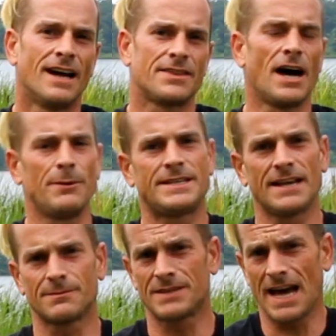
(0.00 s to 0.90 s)
I thought we'd
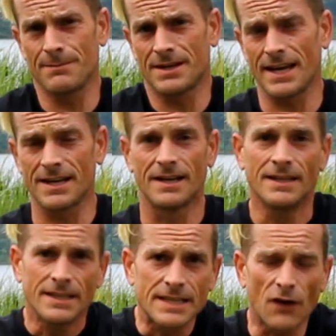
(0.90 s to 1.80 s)
take some time today to
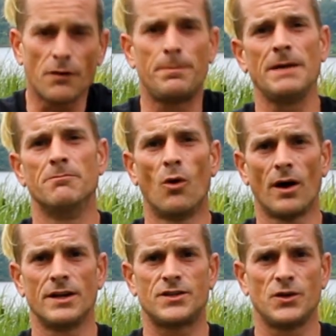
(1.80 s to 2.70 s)
delve a bit
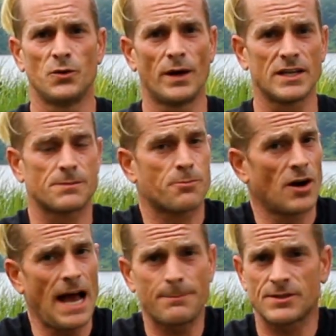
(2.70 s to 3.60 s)
more into what is
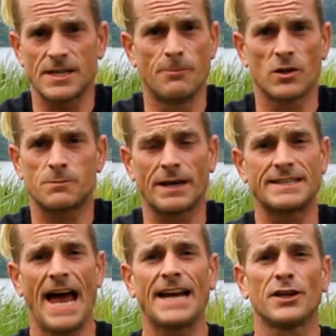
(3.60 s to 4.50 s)
perhaps the most
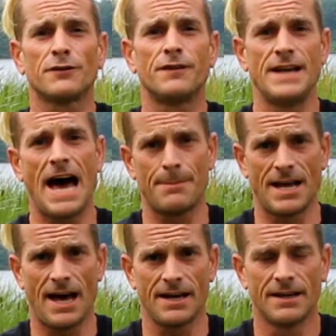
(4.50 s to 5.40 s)
spectacular
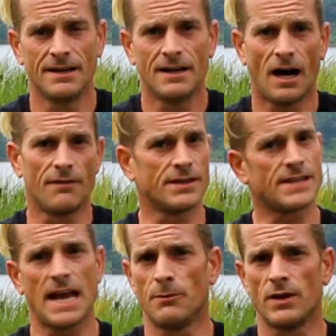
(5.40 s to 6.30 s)
phenomenon of
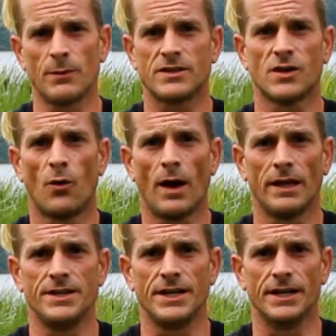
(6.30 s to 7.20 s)
this animal that we so
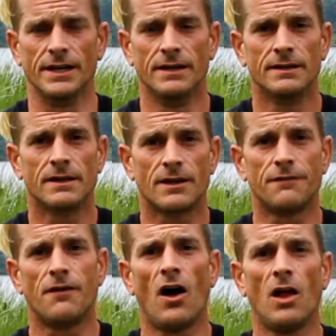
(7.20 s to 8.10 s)
well endear,
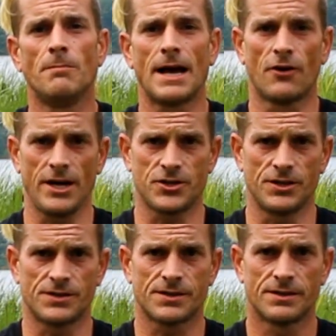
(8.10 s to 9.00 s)
the fall
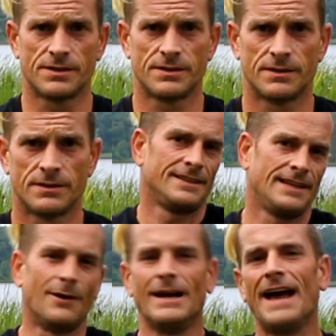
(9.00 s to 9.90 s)
migrations.
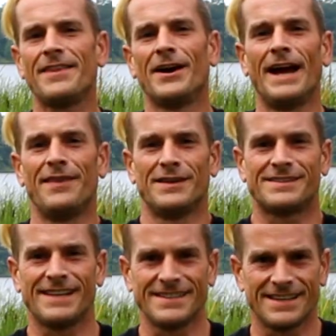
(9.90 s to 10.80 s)
Now, we're not there yet
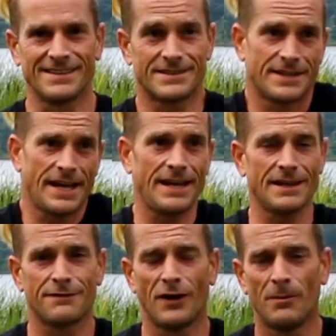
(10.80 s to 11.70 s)
this season. Today,
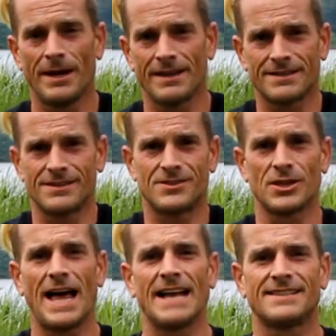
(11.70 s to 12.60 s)
the filming, this is
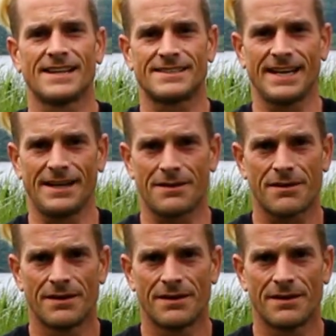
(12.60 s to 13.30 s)
July sixteenth.